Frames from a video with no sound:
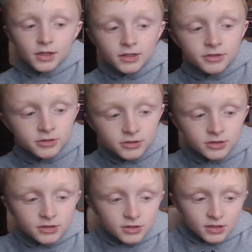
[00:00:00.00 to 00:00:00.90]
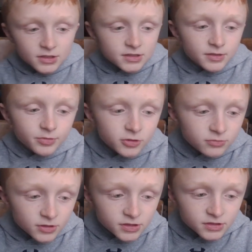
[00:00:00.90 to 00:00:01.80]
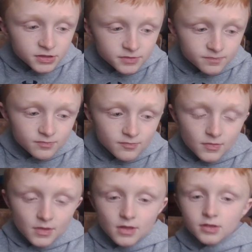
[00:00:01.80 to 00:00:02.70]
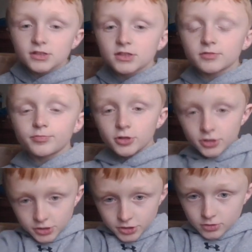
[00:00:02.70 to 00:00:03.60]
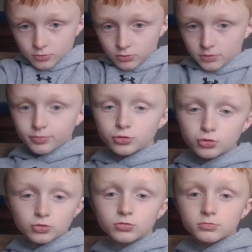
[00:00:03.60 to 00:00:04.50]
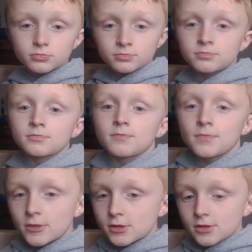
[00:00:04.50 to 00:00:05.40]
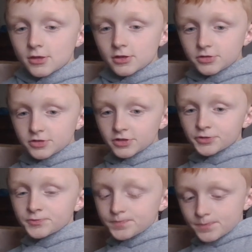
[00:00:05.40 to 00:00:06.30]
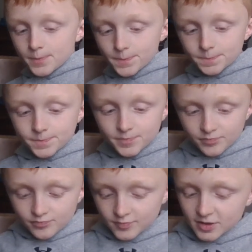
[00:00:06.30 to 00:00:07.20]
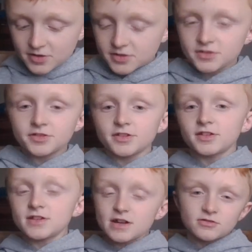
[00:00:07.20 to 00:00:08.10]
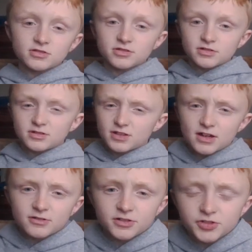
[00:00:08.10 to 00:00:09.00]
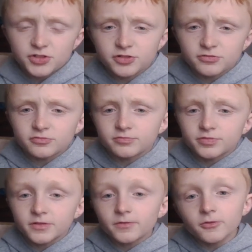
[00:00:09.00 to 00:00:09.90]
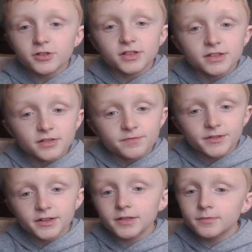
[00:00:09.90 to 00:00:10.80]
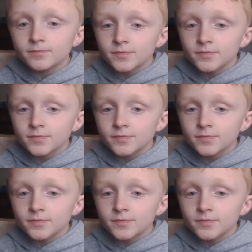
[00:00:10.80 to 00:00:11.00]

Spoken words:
And in simpler words, it's a push or a pull. So, because how else do you put a force on something?